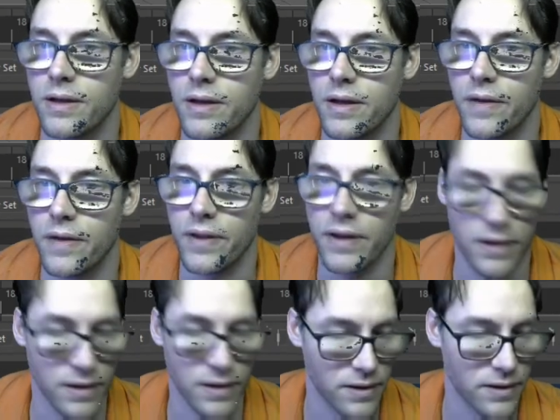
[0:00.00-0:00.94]
And
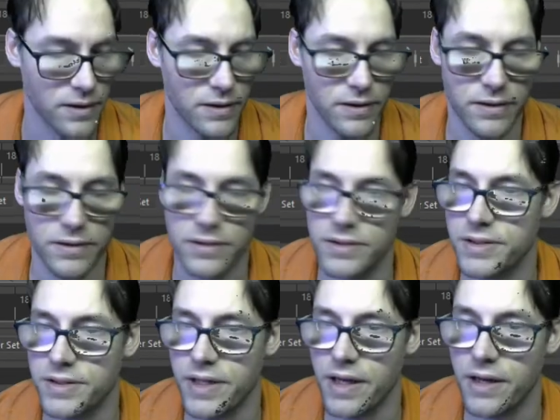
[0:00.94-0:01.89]
then
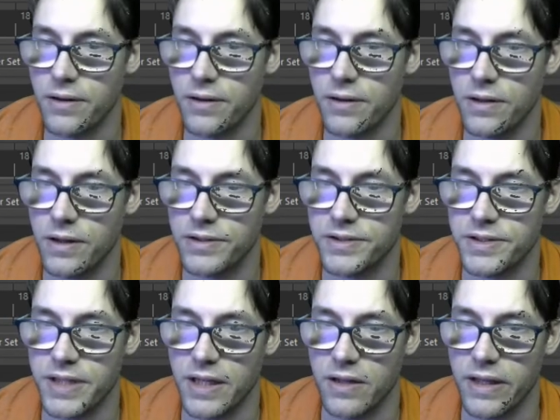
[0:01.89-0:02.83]
scale, I'll
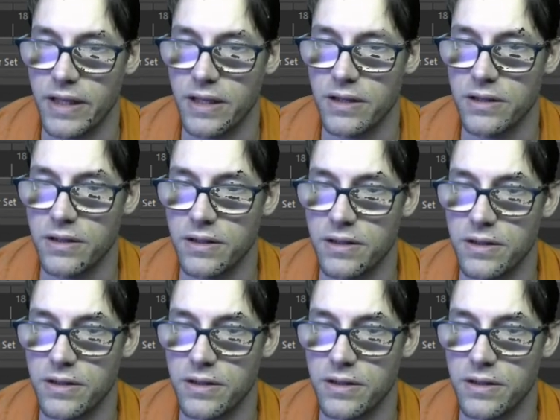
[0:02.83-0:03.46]
scale in.